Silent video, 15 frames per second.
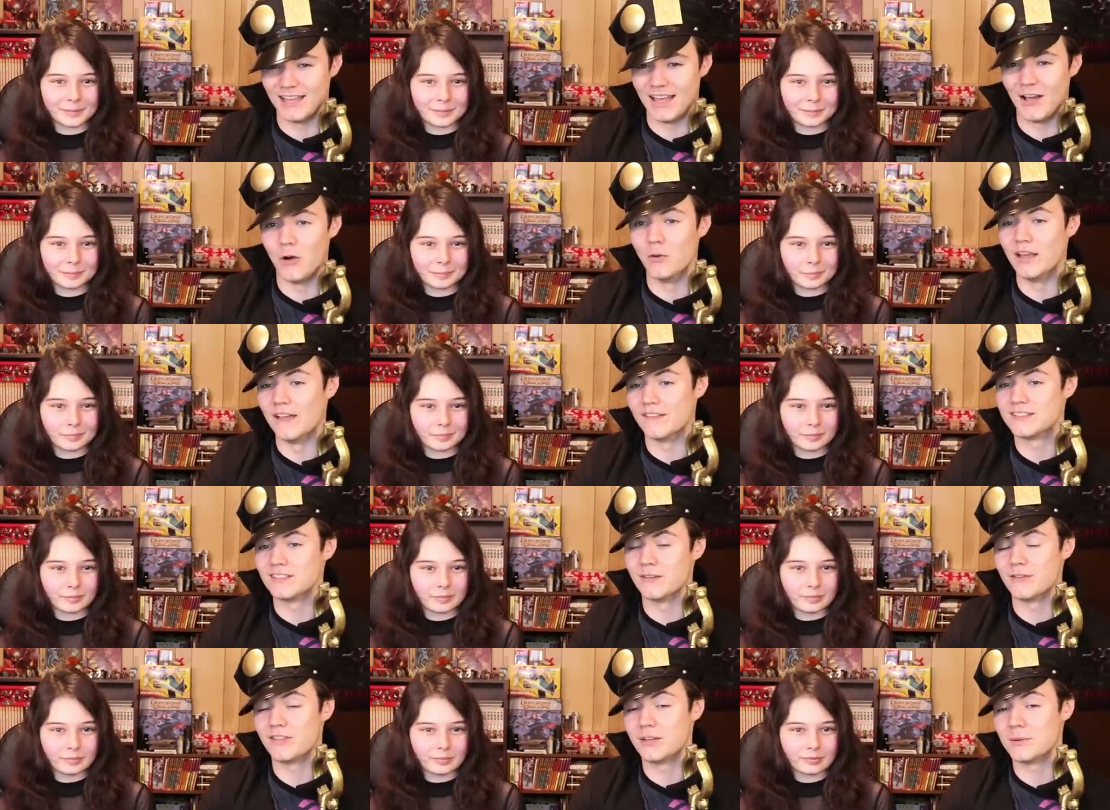Speaker 1: Yeah. Oh yeah, that's
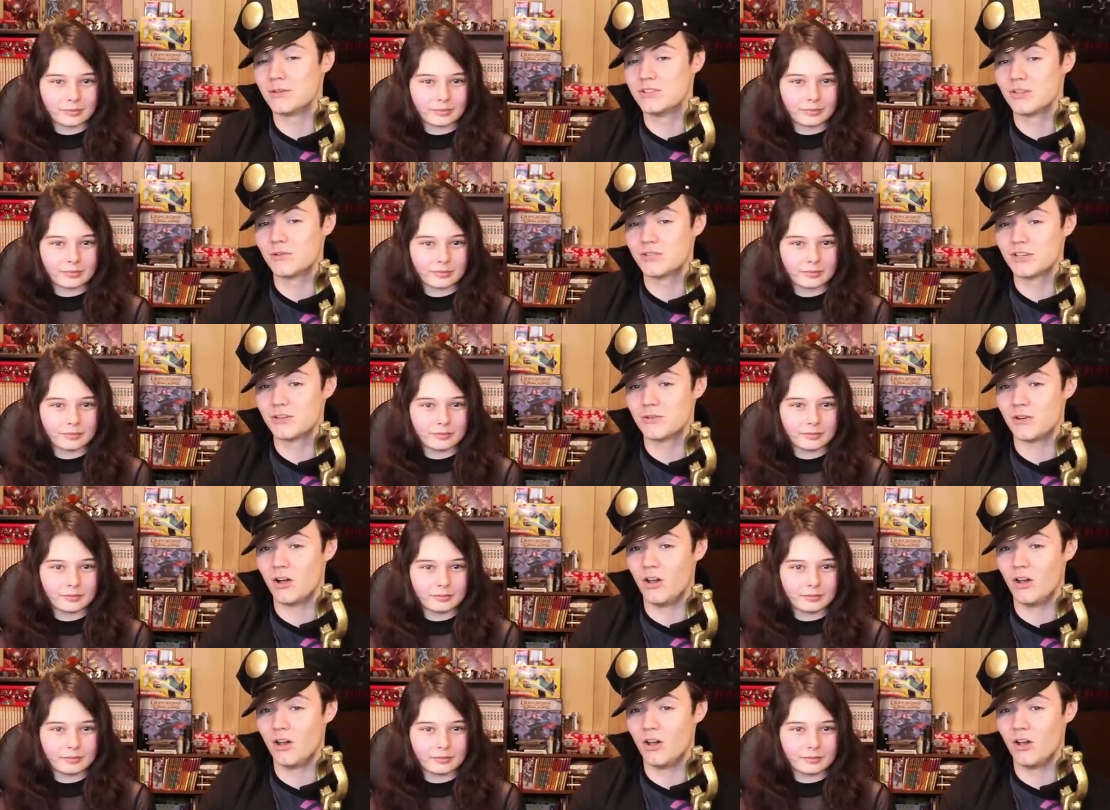another thing about JoJo.